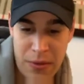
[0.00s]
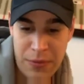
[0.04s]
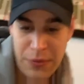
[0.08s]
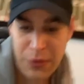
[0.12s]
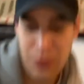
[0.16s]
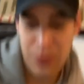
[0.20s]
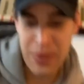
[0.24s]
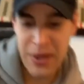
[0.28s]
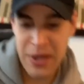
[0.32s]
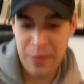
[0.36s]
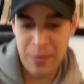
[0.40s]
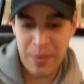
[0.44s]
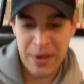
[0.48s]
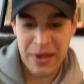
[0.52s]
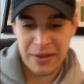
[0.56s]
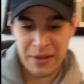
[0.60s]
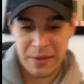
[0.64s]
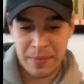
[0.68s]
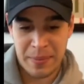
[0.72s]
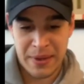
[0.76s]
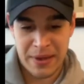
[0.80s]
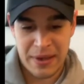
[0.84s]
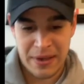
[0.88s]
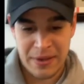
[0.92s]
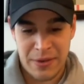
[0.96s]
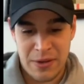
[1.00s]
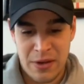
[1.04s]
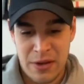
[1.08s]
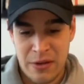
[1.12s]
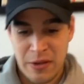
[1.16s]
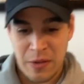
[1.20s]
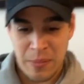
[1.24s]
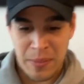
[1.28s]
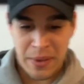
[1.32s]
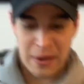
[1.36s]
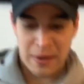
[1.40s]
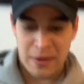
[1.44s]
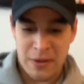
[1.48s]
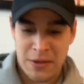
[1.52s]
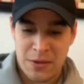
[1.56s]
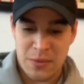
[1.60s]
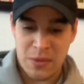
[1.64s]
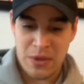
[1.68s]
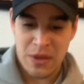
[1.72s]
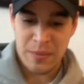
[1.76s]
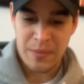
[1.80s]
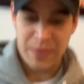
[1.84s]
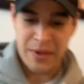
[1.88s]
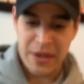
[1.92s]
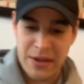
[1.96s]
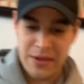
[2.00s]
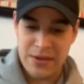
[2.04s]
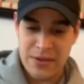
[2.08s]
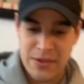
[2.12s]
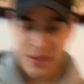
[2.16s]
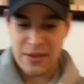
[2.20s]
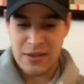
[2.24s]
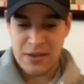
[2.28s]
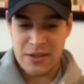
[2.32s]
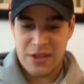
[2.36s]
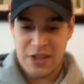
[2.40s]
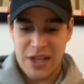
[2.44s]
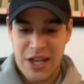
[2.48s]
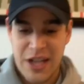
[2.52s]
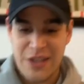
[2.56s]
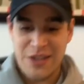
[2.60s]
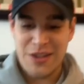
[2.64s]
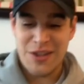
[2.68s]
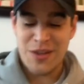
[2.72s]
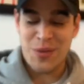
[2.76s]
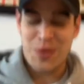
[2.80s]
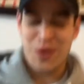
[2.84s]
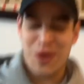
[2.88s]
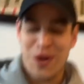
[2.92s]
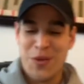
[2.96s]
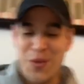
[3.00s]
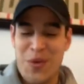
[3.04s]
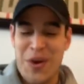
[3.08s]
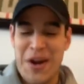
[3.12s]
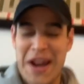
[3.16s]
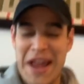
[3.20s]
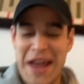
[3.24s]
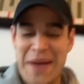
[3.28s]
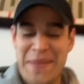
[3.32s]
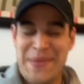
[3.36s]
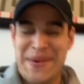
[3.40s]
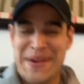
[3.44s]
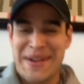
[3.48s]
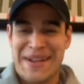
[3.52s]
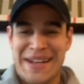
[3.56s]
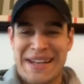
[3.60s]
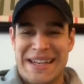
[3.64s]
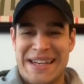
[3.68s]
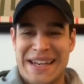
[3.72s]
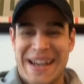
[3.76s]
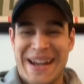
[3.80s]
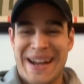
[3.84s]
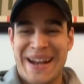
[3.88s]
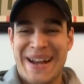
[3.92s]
redirect the path, the power to swim. Yes, changing the world one habit at a time.